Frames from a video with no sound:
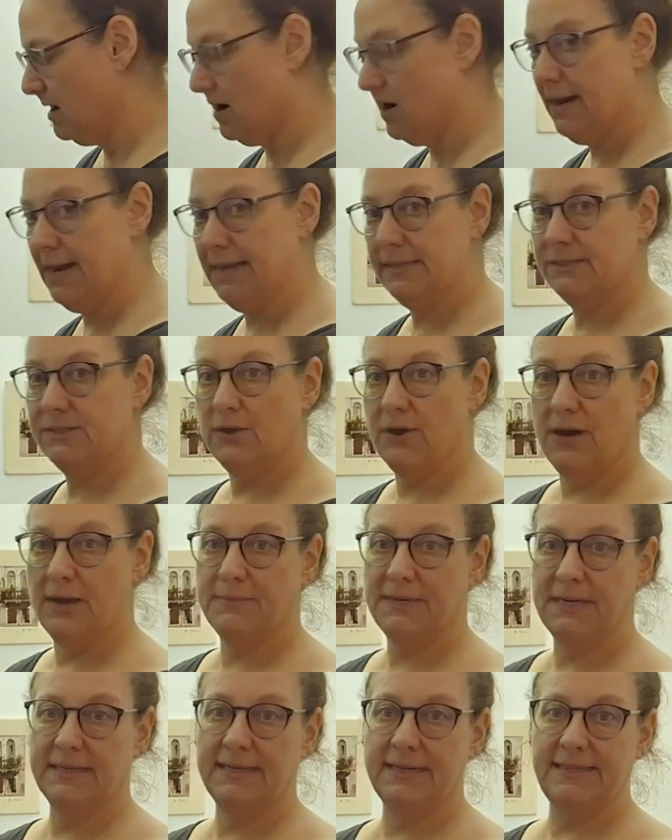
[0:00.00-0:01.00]
All right, so I'm
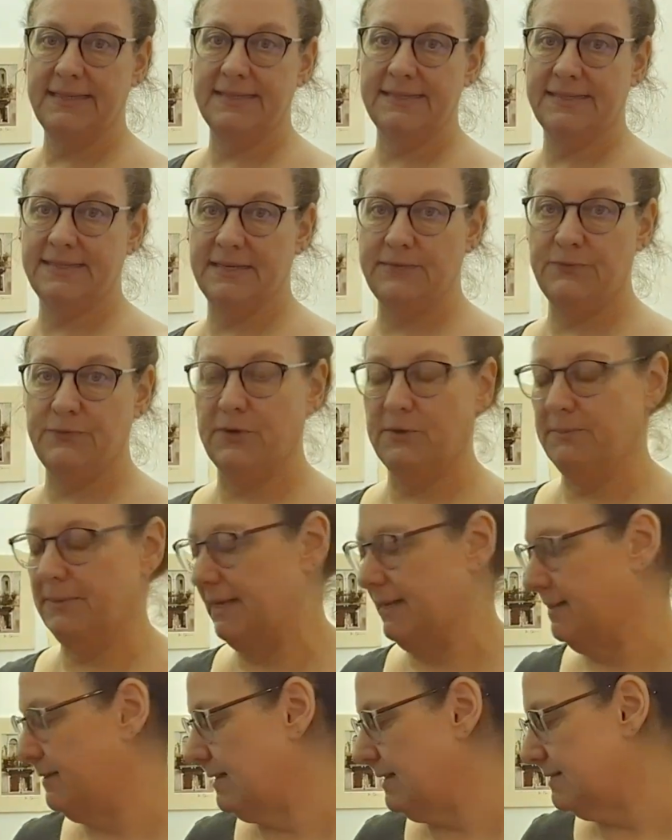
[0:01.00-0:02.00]
gonna let this sit for a
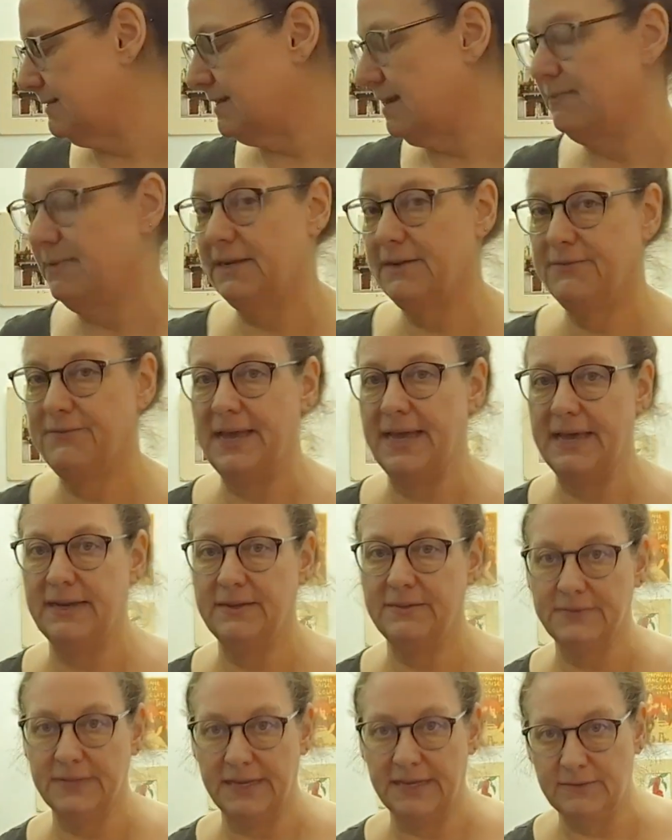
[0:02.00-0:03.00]
minute because I'm not a fan
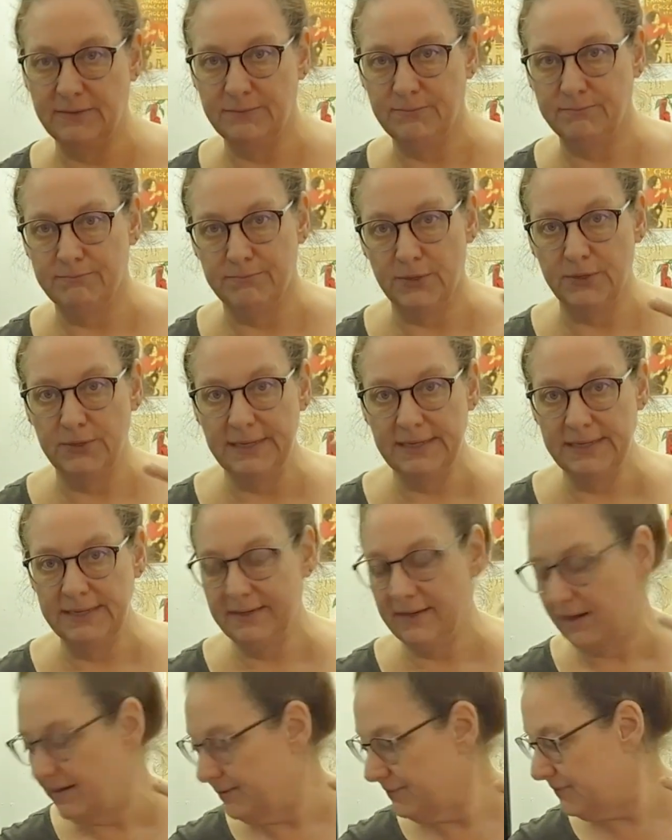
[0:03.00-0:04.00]
of like
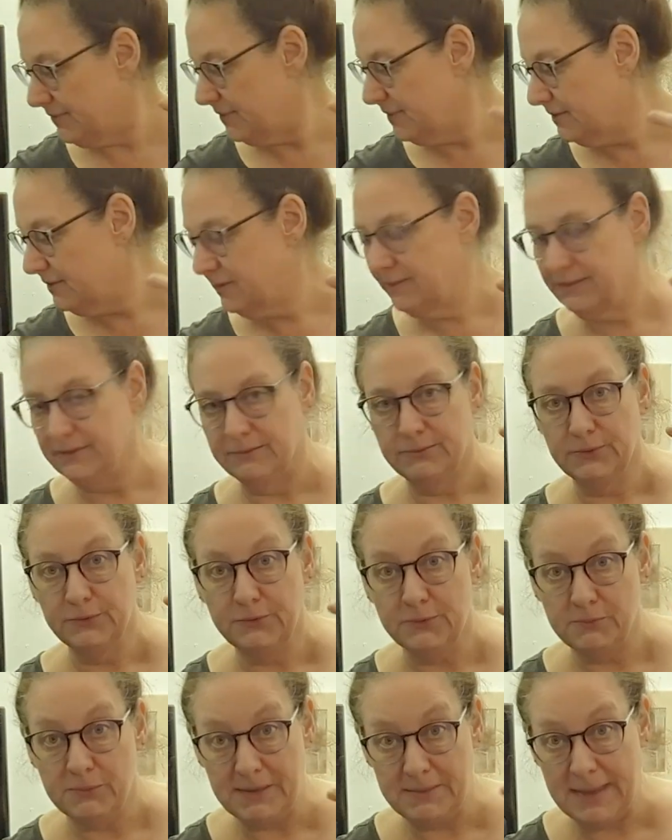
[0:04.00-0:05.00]
burning off the roof
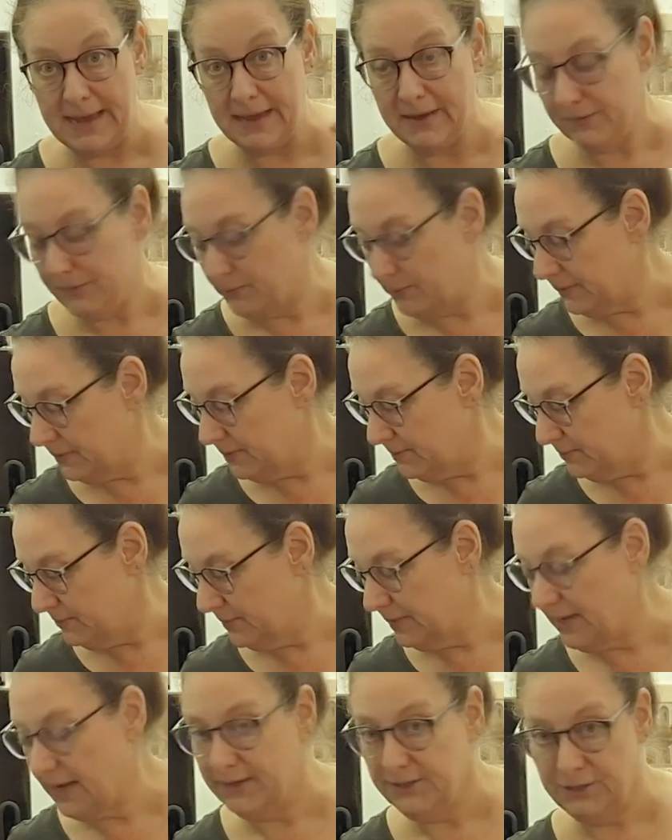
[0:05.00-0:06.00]
of my mouth
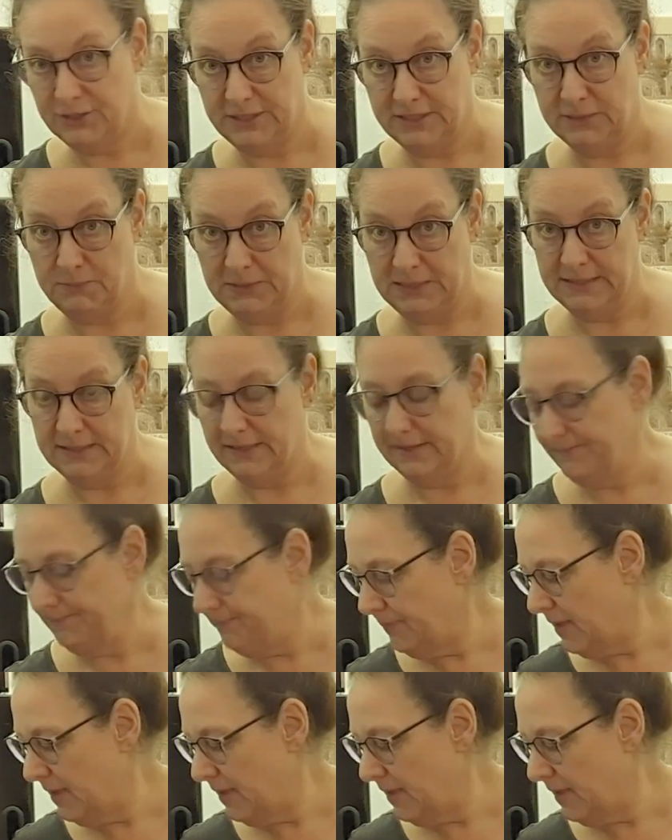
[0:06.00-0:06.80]
with hot cheese pizza.